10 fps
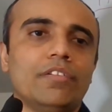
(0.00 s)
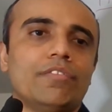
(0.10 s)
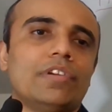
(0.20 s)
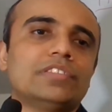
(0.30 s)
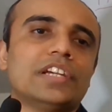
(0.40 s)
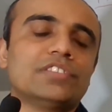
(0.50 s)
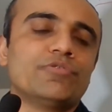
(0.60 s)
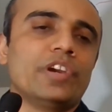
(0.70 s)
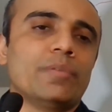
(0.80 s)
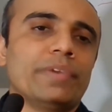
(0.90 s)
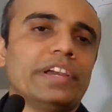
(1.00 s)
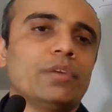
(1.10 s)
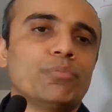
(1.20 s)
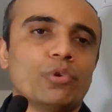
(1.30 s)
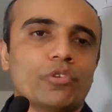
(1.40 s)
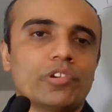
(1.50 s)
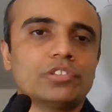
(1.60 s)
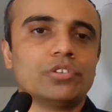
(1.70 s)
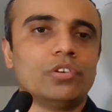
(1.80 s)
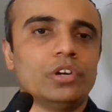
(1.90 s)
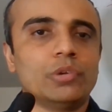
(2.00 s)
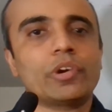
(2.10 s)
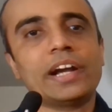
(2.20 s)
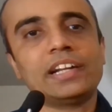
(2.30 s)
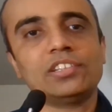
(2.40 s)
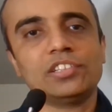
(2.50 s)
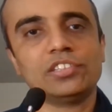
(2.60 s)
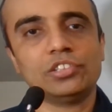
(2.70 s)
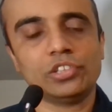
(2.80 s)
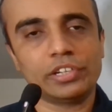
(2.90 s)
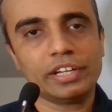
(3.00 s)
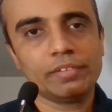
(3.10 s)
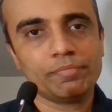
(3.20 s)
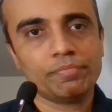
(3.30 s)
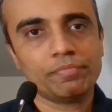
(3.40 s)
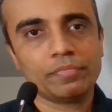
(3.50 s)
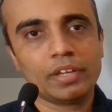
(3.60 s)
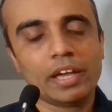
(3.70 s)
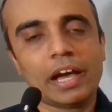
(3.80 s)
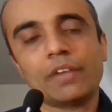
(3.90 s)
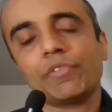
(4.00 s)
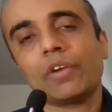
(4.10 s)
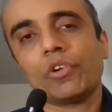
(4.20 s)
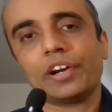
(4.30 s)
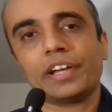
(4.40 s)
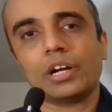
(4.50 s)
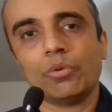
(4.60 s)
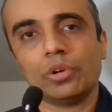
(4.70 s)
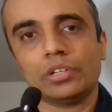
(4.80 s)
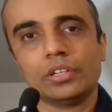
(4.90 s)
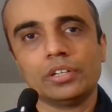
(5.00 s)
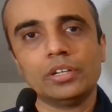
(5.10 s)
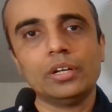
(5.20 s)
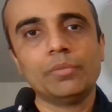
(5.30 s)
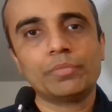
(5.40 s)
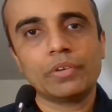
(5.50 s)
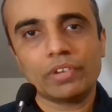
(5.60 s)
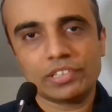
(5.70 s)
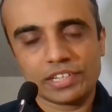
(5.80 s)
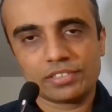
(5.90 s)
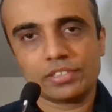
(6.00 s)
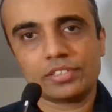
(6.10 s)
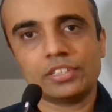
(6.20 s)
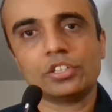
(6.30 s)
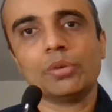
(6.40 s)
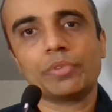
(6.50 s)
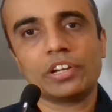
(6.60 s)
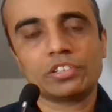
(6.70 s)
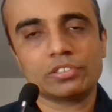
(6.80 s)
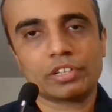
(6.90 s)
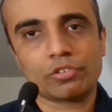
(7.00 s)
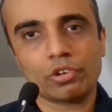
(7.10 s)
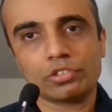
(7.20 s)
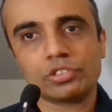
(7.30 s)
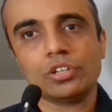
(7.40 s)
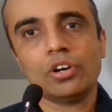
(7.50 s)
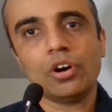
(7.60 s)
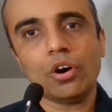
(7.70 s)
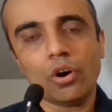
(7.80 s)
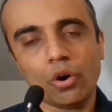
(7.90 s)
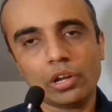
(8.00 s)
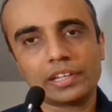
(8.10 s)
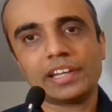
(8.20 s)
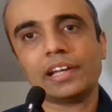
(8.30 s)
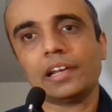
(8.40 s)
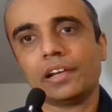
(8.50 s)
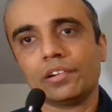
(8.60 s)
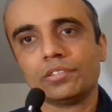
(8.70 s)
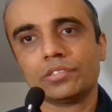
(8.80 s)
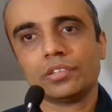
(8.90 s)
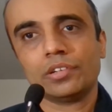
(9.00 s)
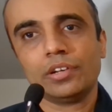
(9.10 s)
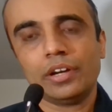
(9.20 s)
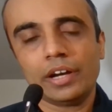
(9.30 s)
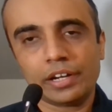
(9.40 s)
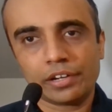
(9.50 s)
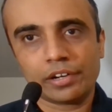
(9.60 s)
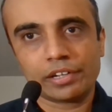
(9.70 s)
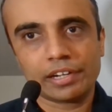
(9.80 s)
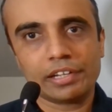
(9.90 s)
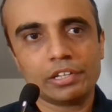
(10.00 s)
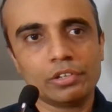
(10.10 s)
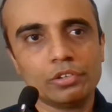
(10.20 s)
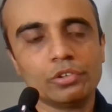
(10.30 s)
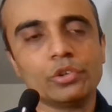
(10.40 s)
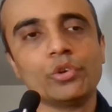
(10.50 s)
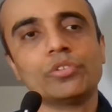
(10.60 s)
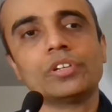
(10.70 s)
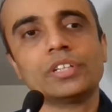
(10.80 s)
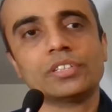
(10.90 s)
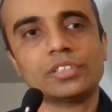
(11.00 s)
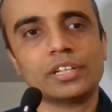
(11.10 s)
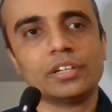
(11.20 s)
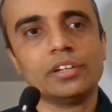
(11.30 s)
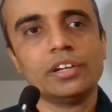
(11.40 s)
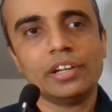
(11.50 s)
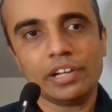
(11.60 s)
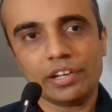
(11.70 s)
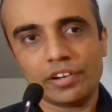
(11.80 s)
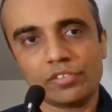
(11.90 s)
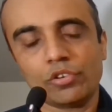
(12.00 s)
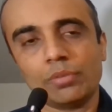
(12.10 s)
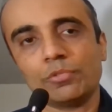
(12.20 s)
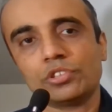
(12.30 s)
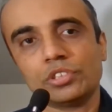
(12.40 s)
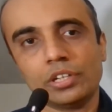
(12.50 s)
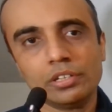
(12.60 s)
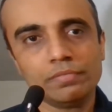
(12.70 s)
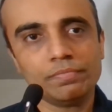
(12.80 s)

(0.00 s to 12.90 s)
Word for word: Friends, as we are making progress on our ITGC journey and we have already covered privilege access and terminations across all key layers and currently new the testing area is almost done.